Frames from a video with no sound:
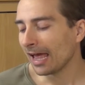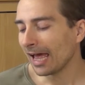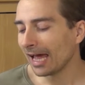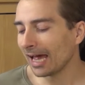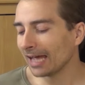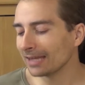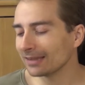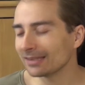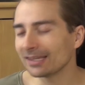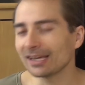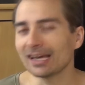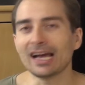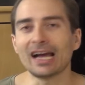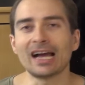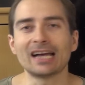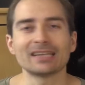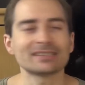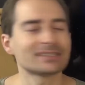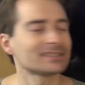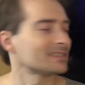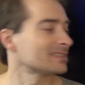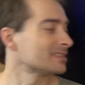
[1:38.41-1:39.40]
And
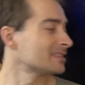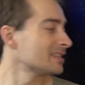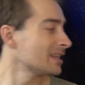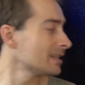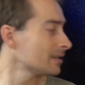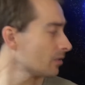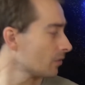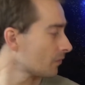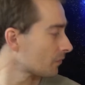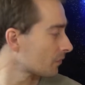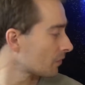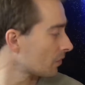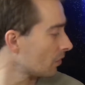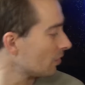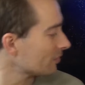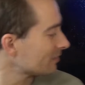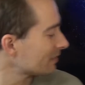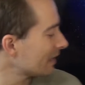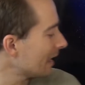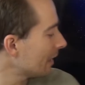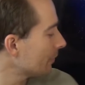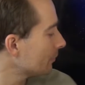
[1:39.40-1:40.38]
other than that, of
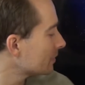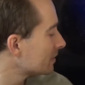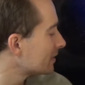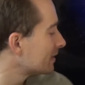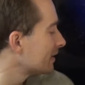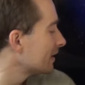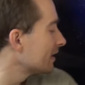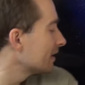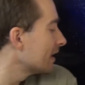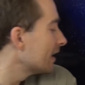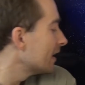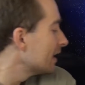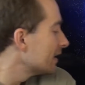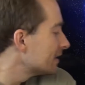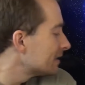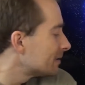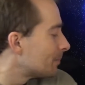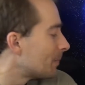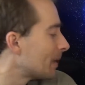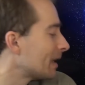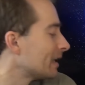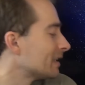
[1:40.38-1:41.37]
course, everything
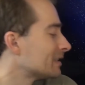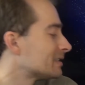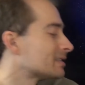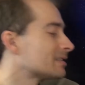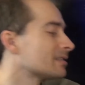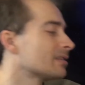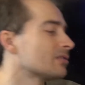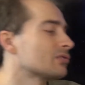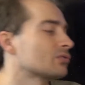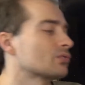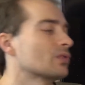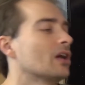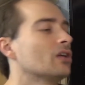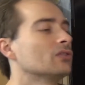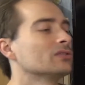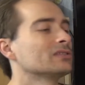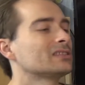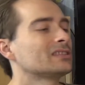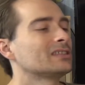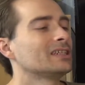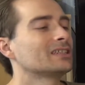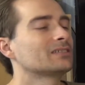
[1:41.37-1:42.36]
is based
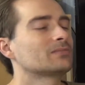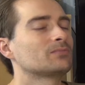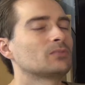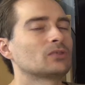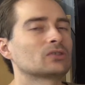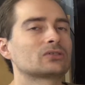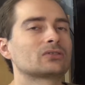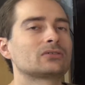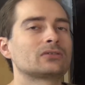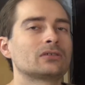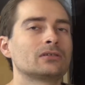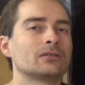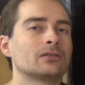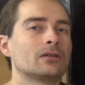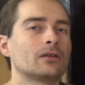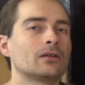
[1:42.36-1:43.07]
around the Xbox